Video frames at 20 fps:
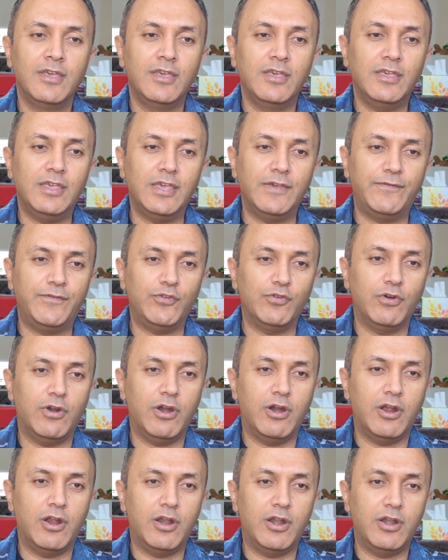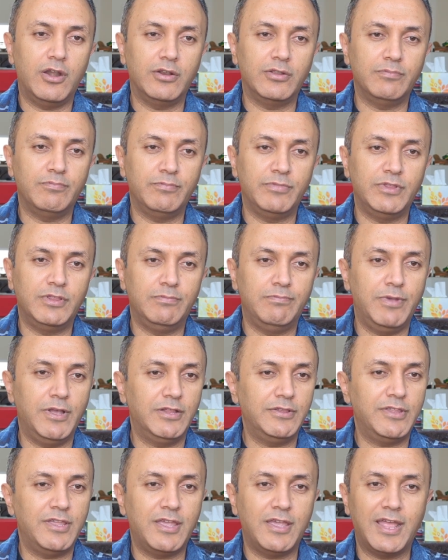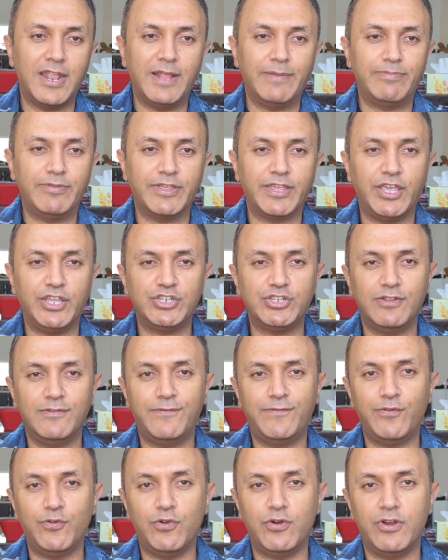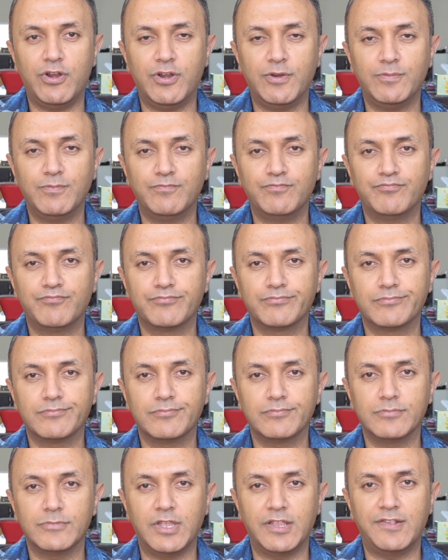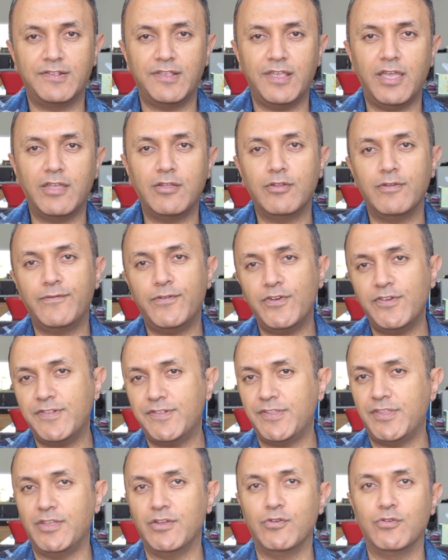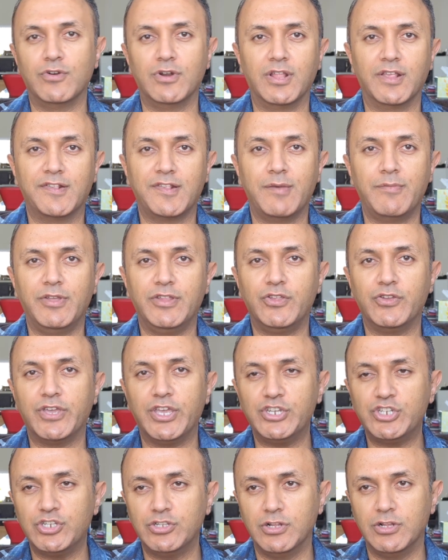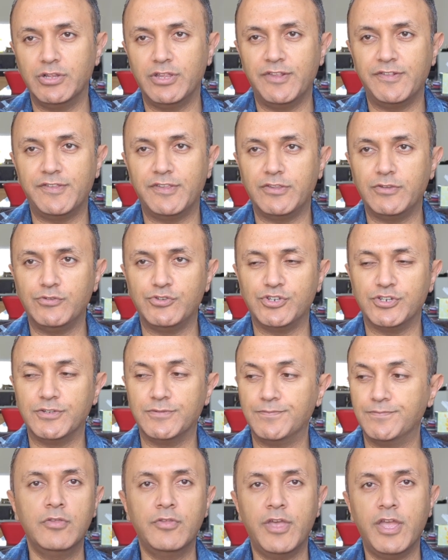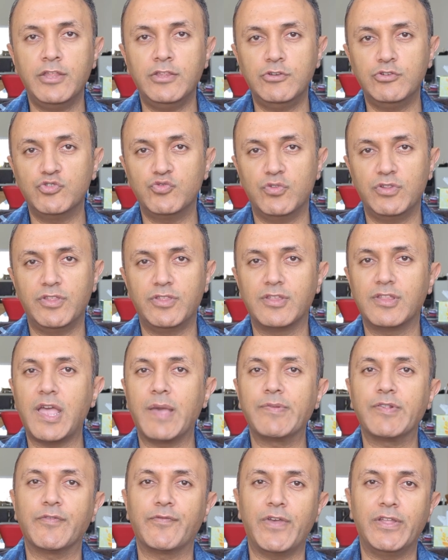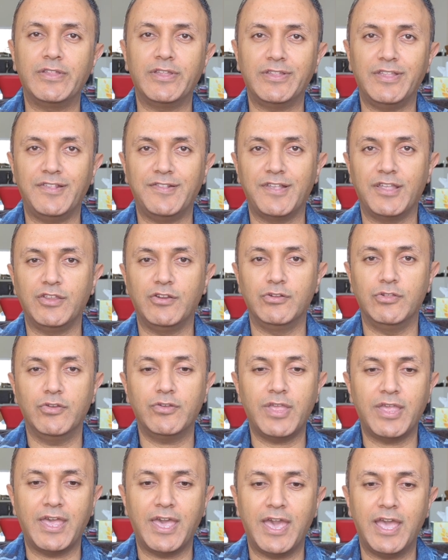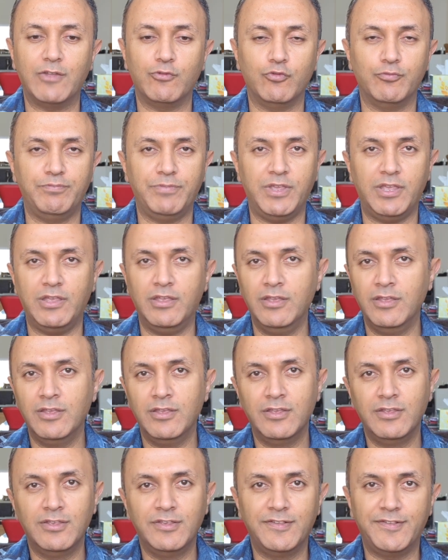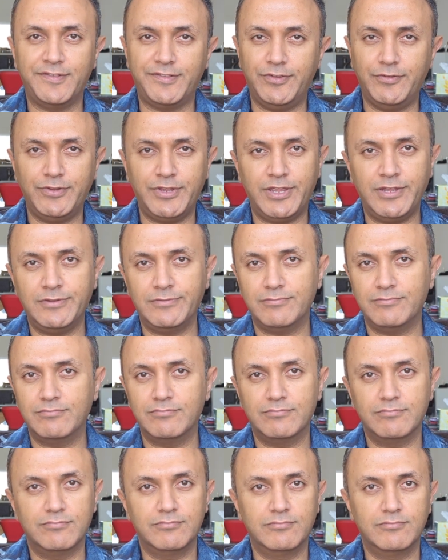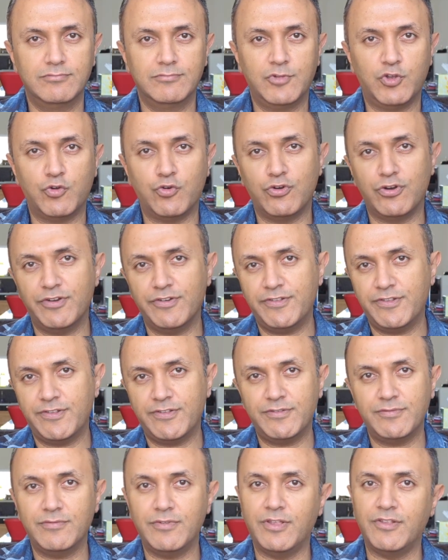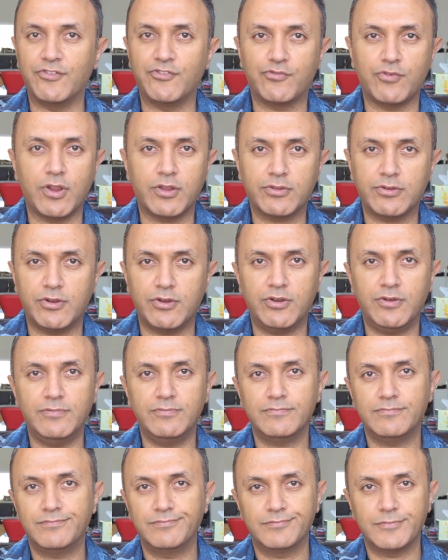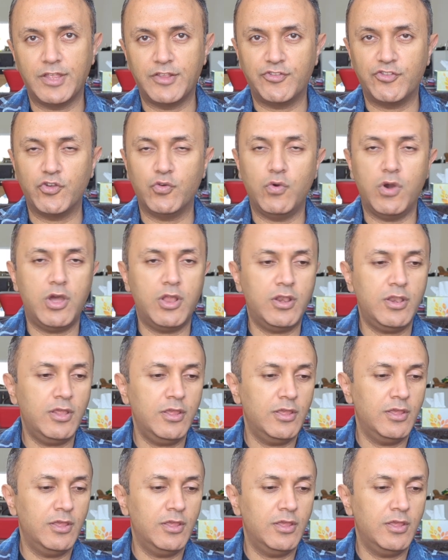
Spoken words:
If you are building an application for, let's say, a university or like some educational institution, then usually the types of entities that you're looking at would be student, course, instructor, and so on.